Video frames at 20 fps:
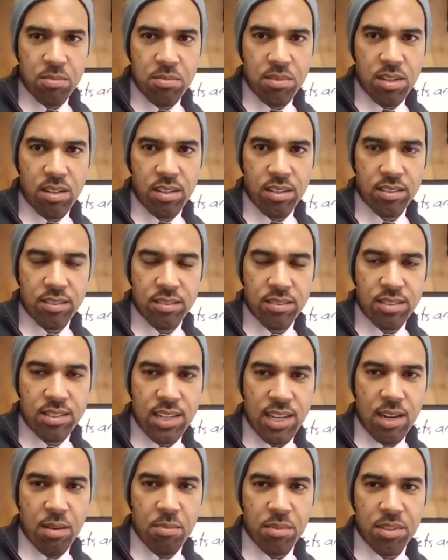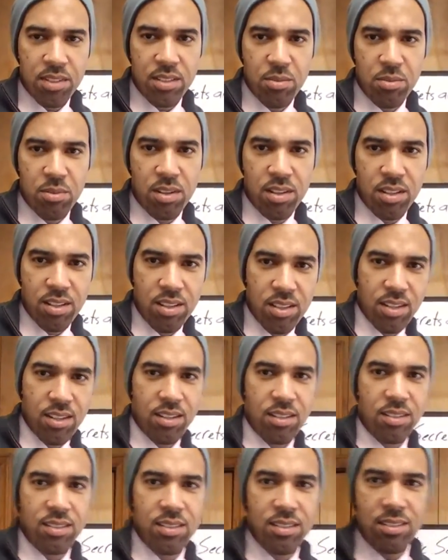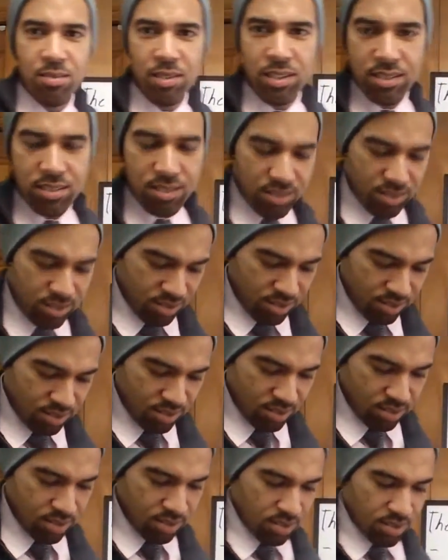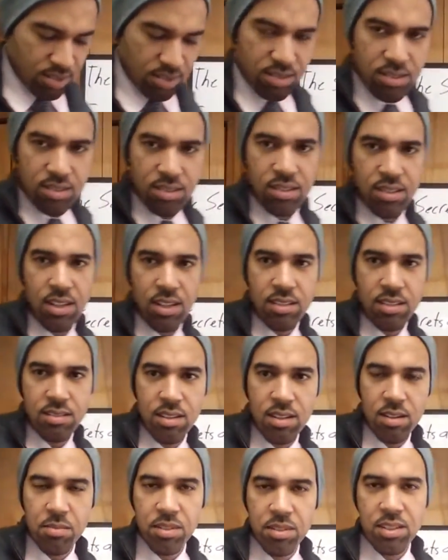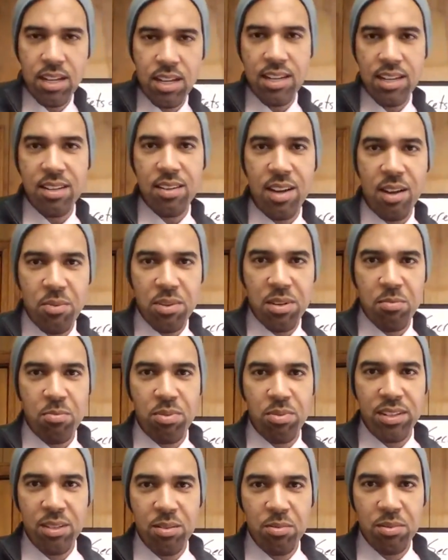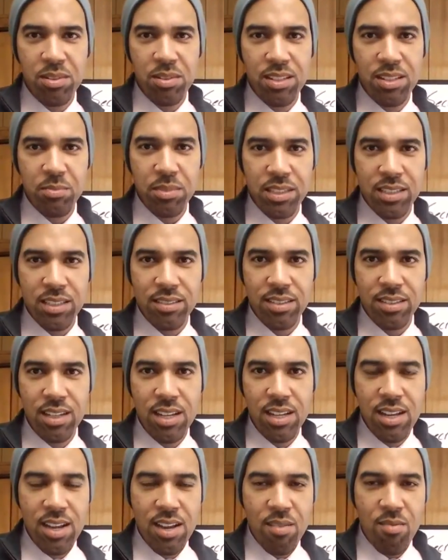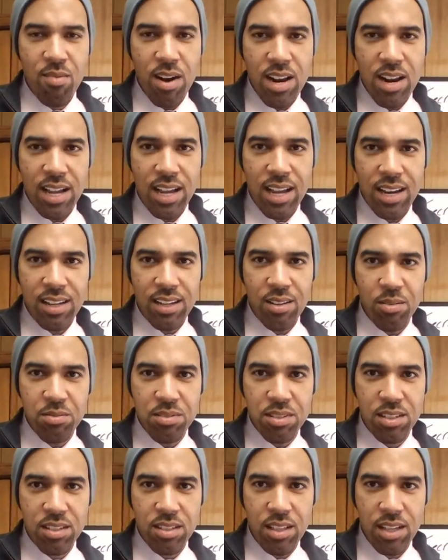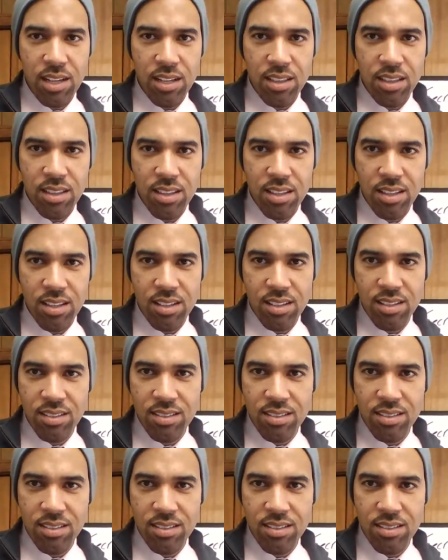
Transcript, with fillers: up, Derek? Tamara, you are there. Good gracious. Hey Tamara, I know, I'm gonna bring you in, man. Ryan, I got a coaching client that